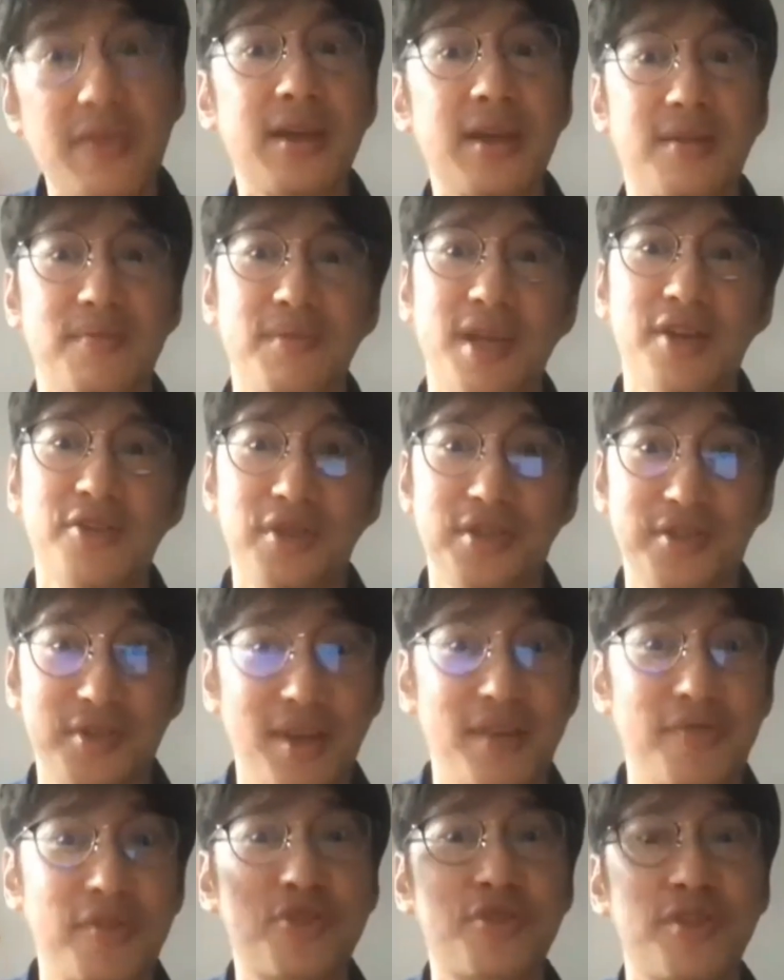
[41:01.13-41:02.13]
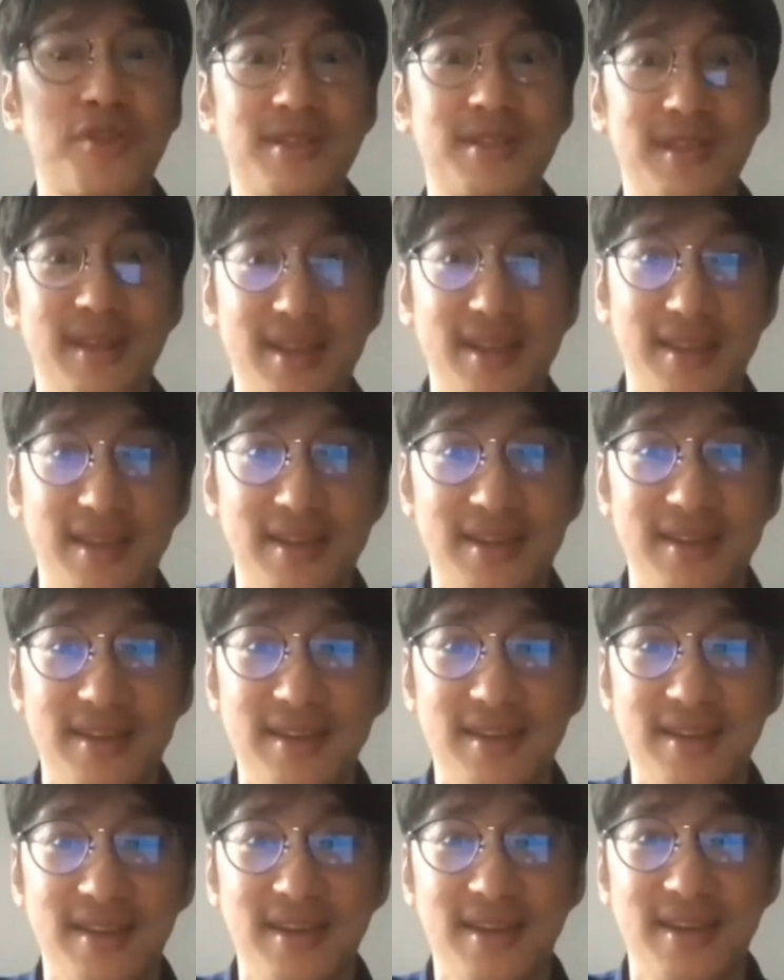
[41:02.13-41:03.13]
think in Mandarin, so they have to translate it.
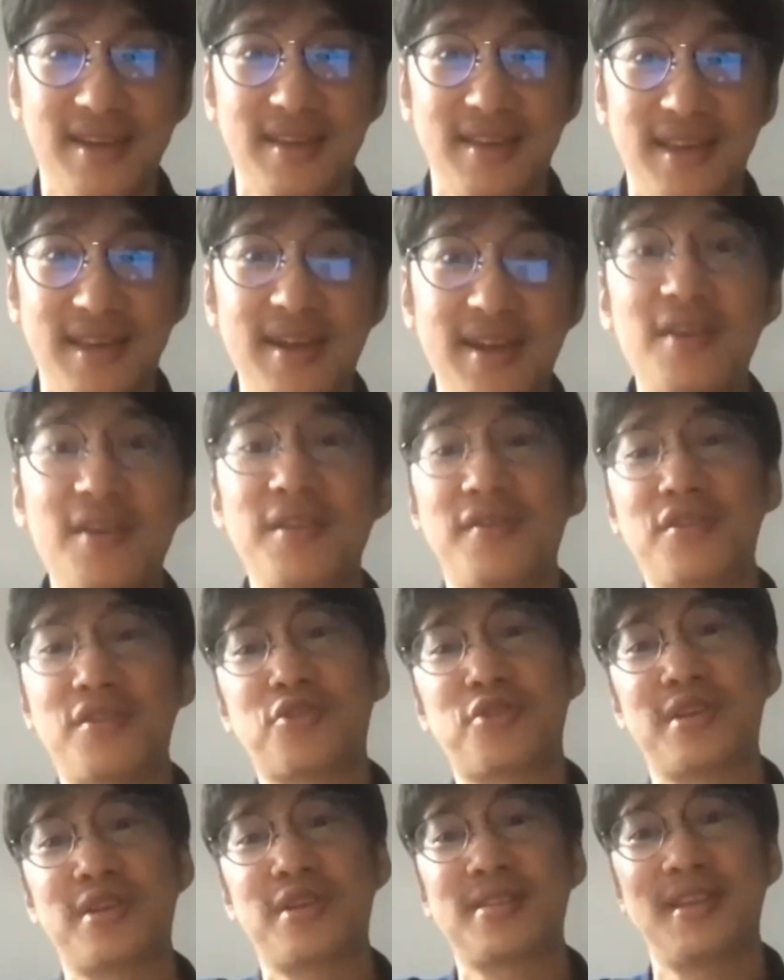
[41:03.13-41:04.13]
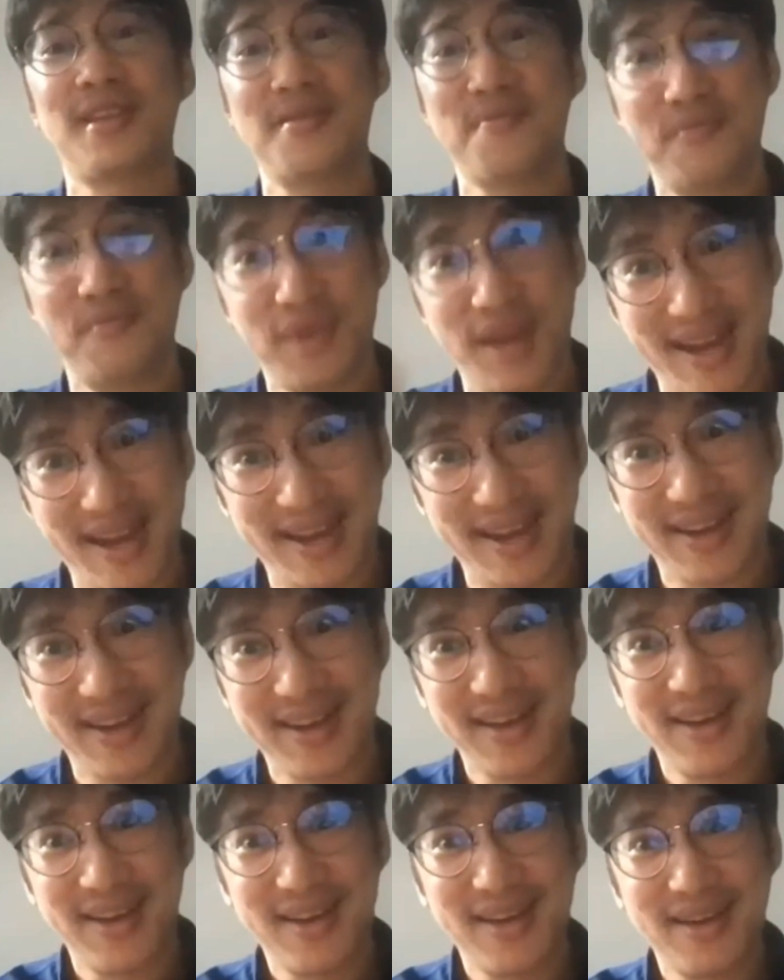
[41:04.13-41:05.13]
Then now they have to translate it back.
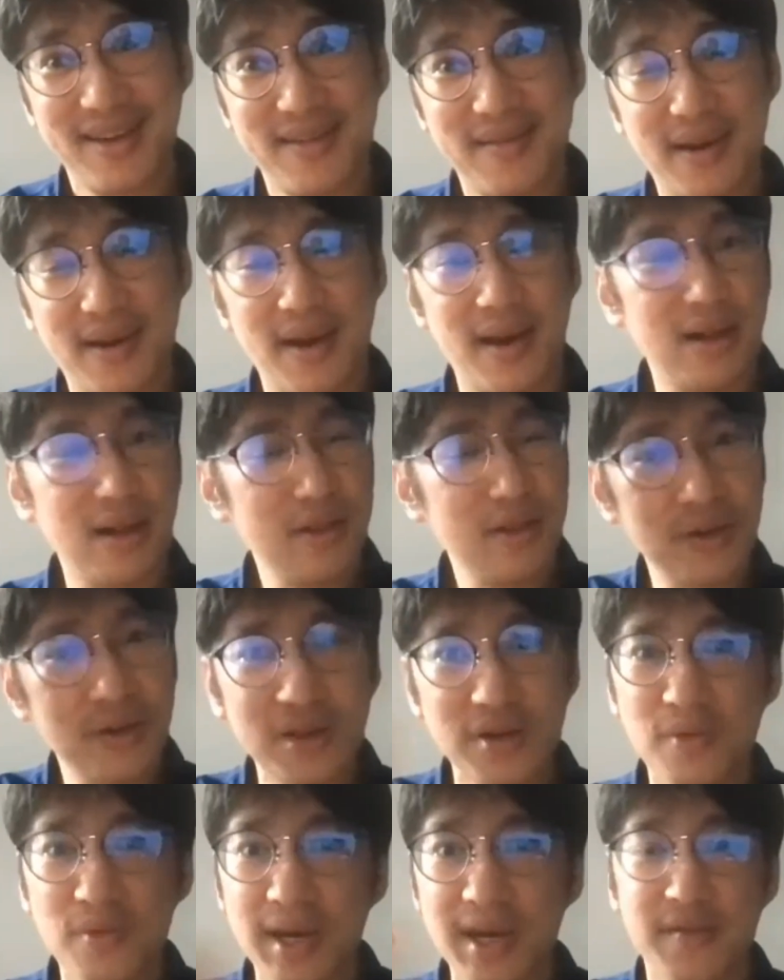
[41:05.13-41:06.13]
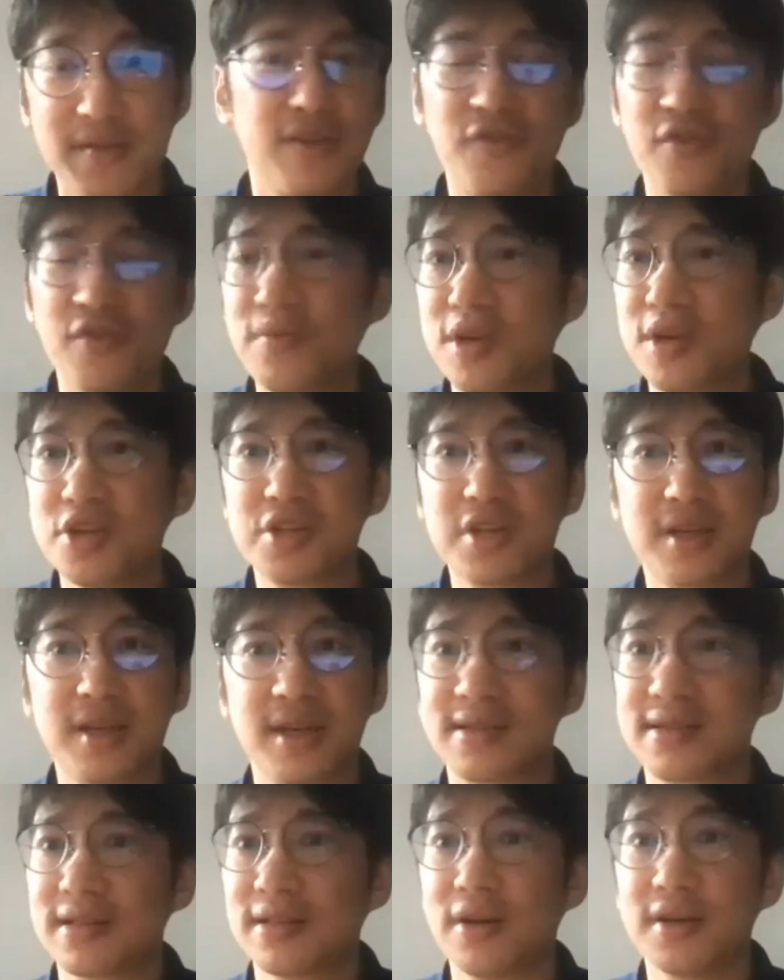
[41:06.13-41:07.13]
Along the way, information
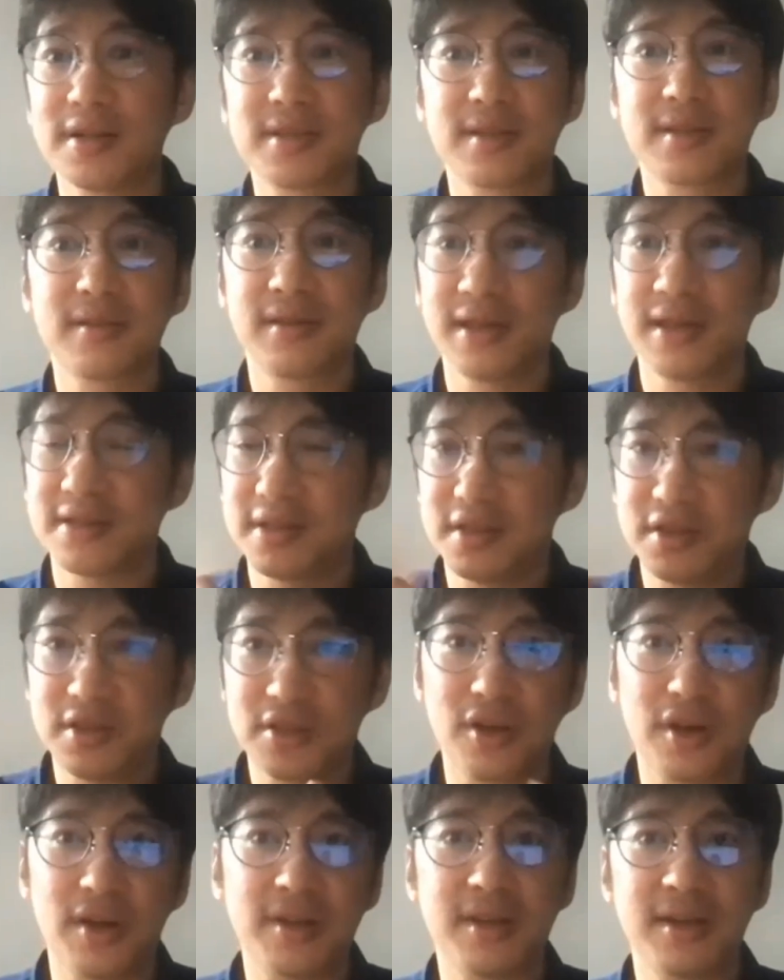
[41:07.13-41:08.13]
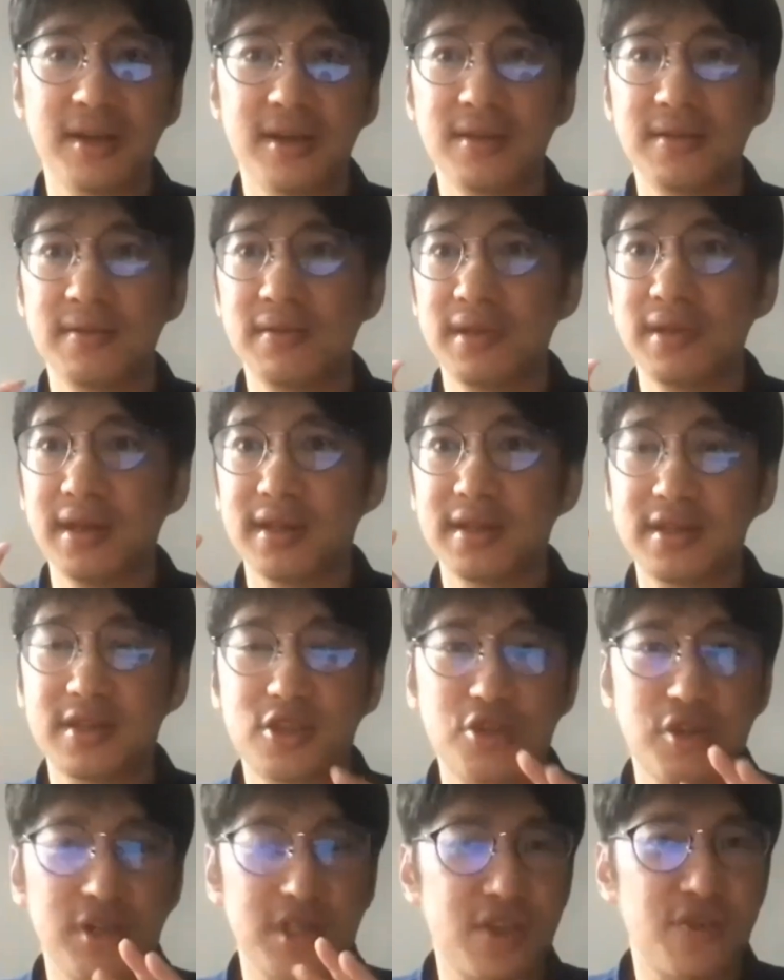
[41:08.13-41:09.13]
gets lost, gets distorted, gets
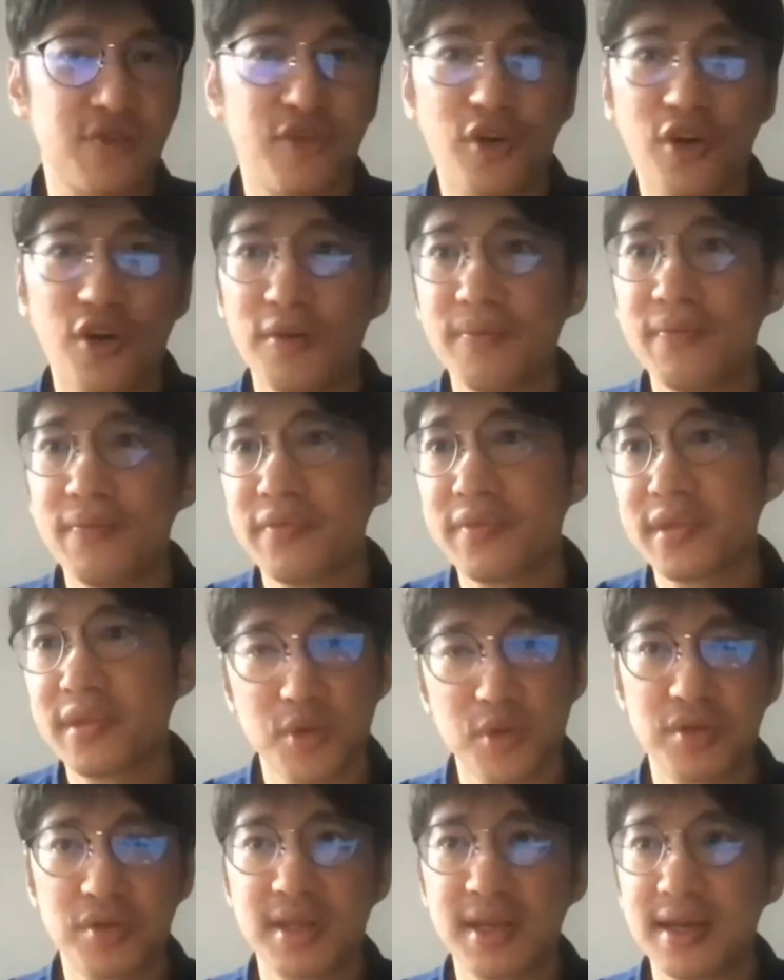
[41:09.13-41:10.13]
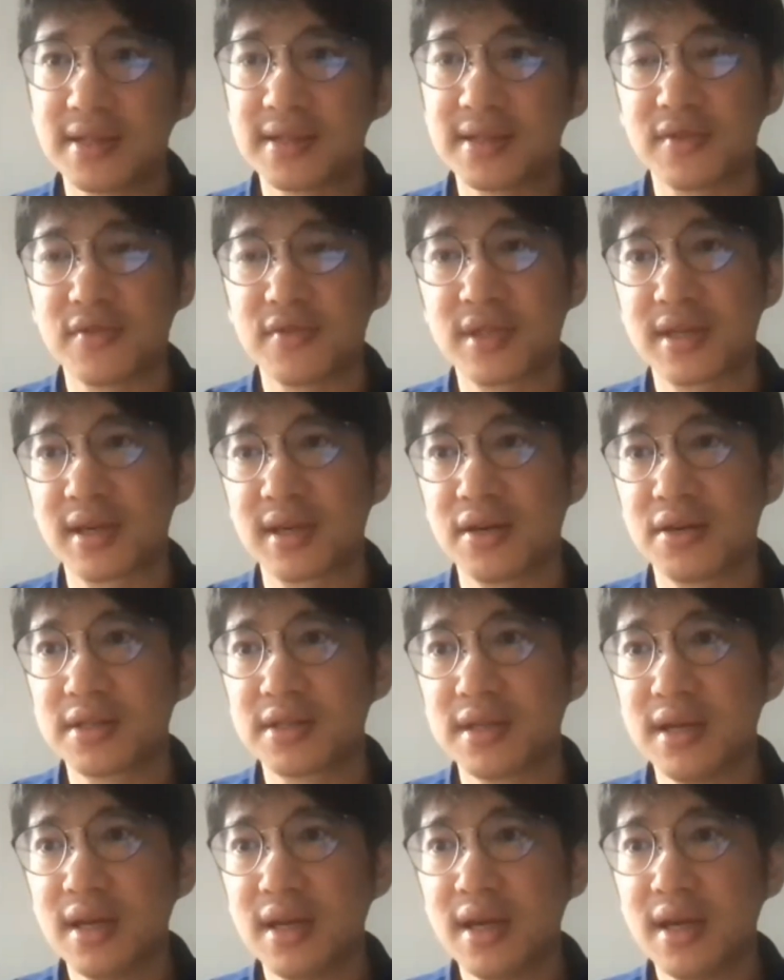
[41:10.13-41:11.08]
transformed, mutates, and everything else.